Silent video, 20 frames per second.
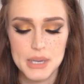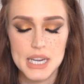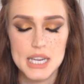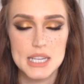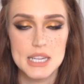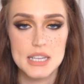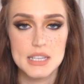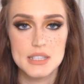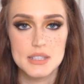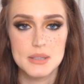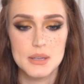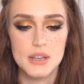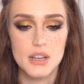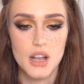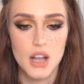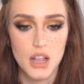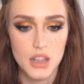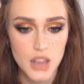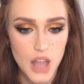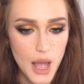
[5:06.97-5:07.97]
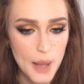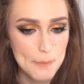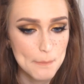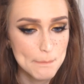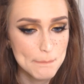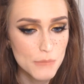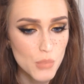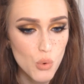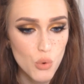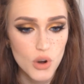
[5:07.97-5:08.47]
but it is a lot
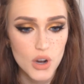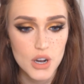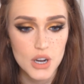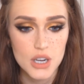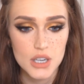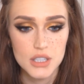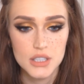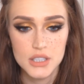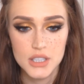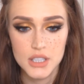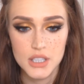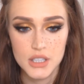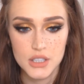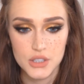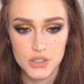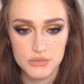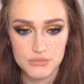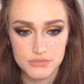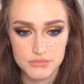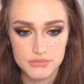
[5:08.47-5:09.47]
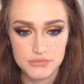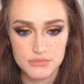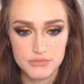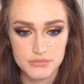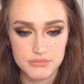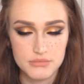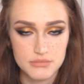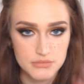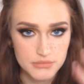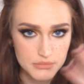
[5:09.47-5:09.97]
more
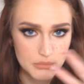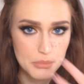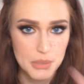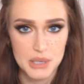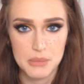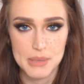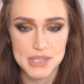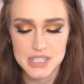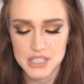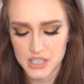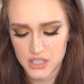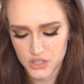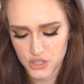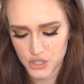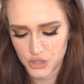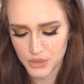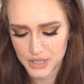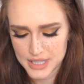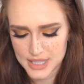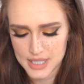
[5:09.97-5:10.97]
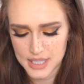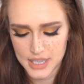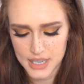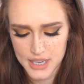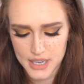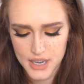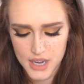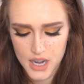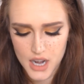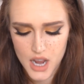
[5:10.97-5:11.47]
pigmented so you can see it.
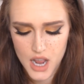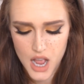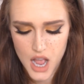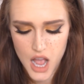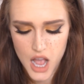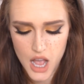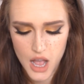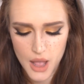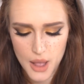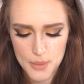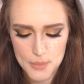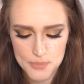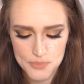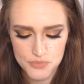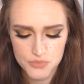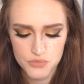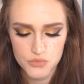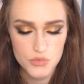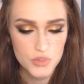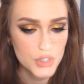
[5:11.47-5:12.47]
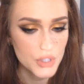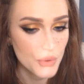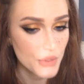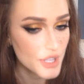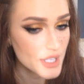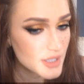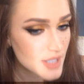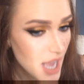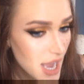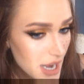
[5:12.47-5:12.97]
Um, so
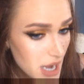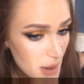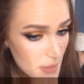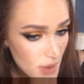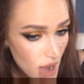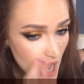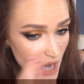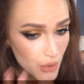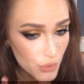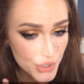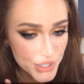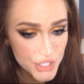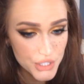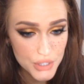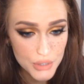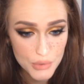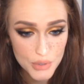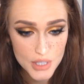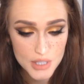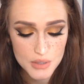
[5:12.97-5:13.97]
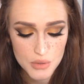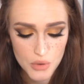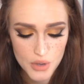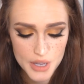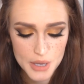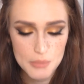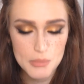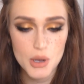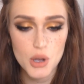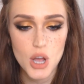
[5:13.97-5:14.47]
this side I'm not going to do this
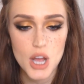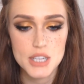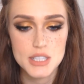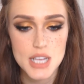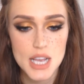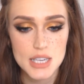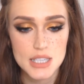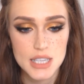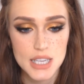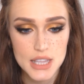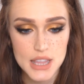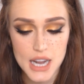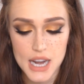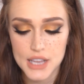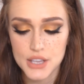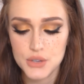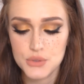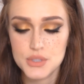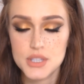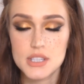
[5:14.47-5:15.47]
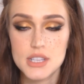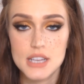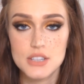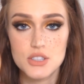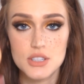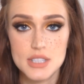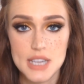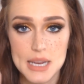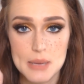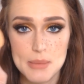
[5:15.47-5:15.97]
one. but a technique that I use is I
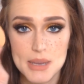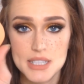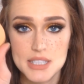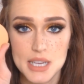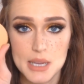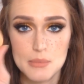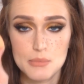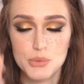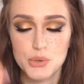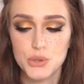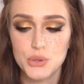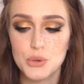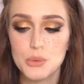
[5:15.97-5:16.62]
just take my damp